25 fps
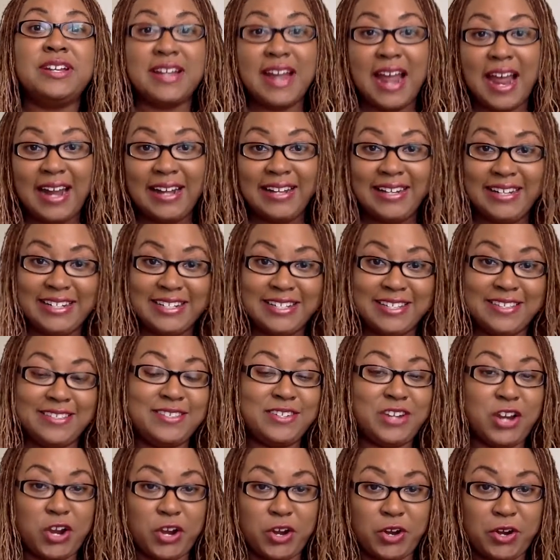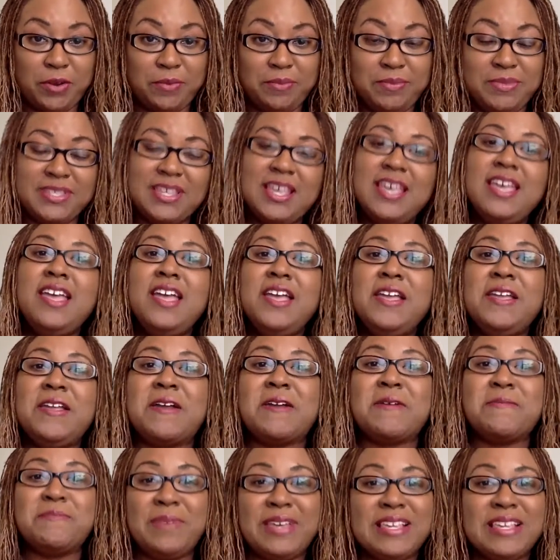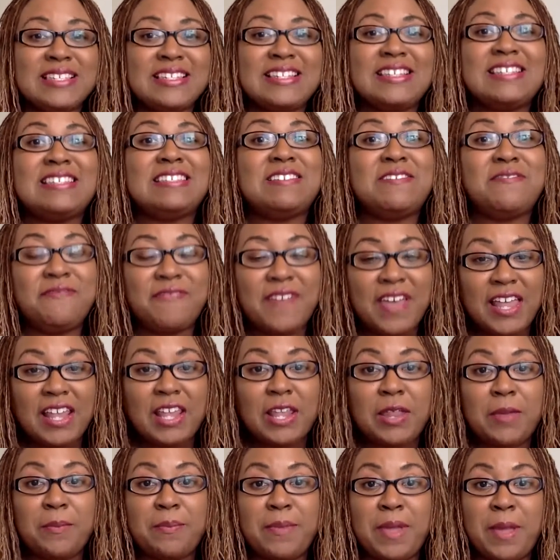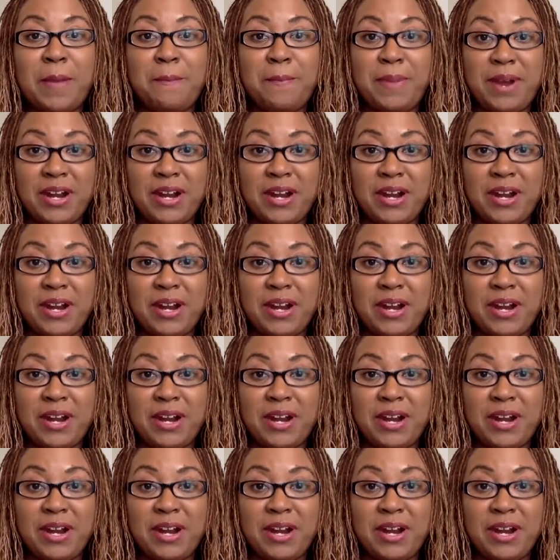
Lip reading: Nadia's terms, your business development